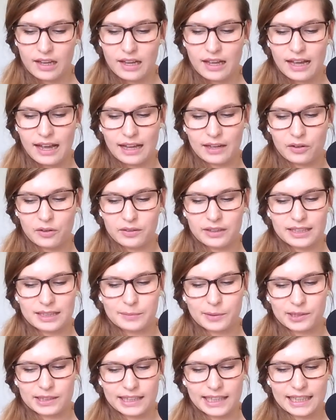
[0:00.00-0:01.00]
And on this
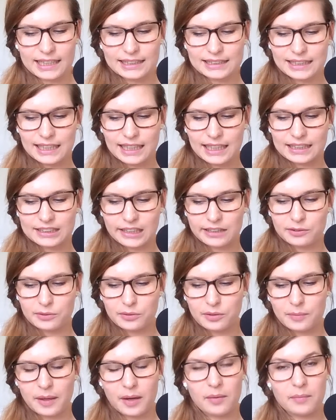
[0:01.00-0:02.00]
podcast, I chat
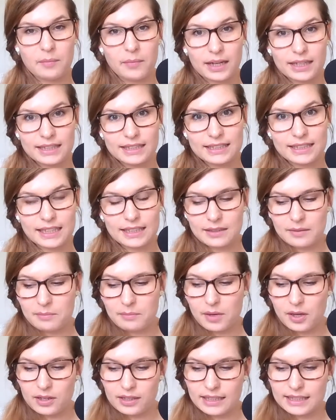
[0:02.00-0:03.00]
all about mindset,
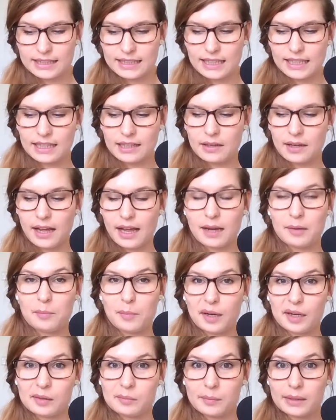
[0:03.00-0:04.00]
marketing, and
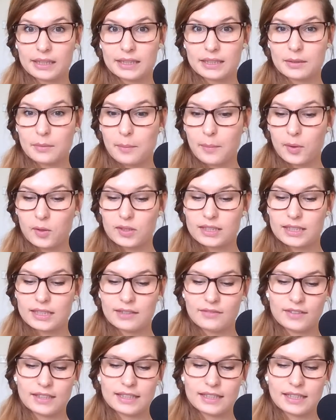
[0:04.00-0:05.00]
plant-based
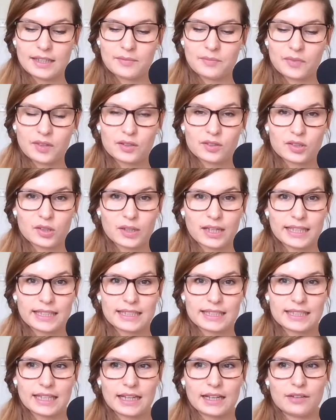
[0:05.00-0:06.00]
positivity. So
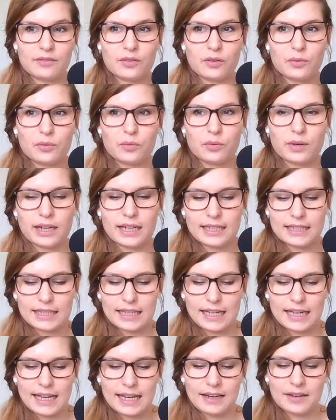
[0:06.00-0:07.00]
let's dive right
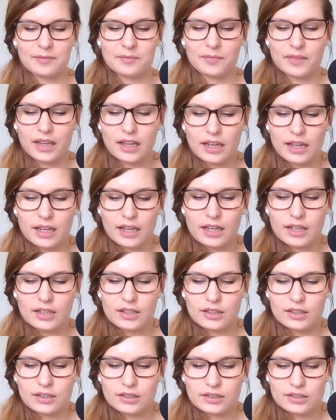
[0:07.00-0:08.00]
in.
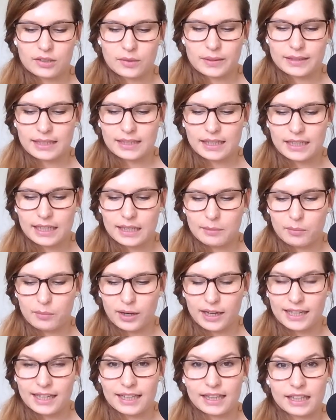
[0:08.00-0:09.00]
So I said a little
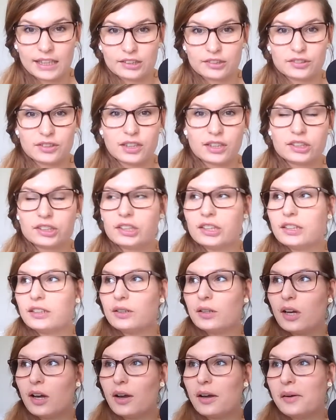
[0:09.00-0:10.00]
break in the introduction.
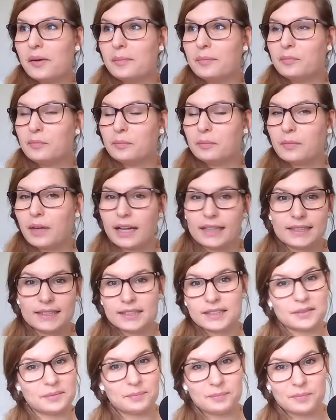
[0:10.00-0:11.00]
I
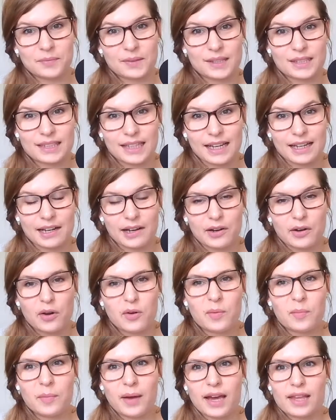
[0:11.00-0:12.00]
just stayed at
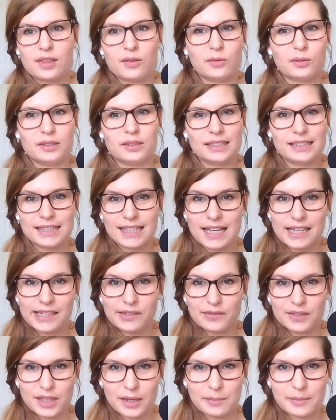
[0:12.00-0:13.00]
home, but I thought it's the end
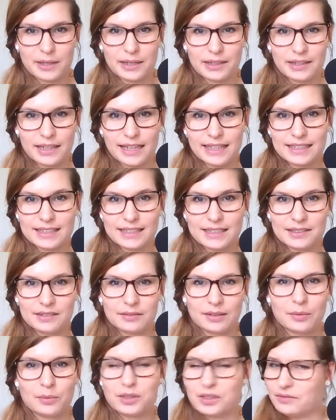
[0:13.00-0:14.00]
of summer. It
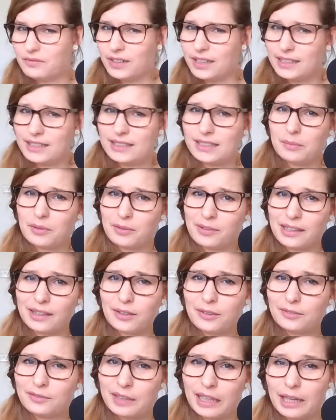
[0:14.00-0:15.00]
wasn't very summery though.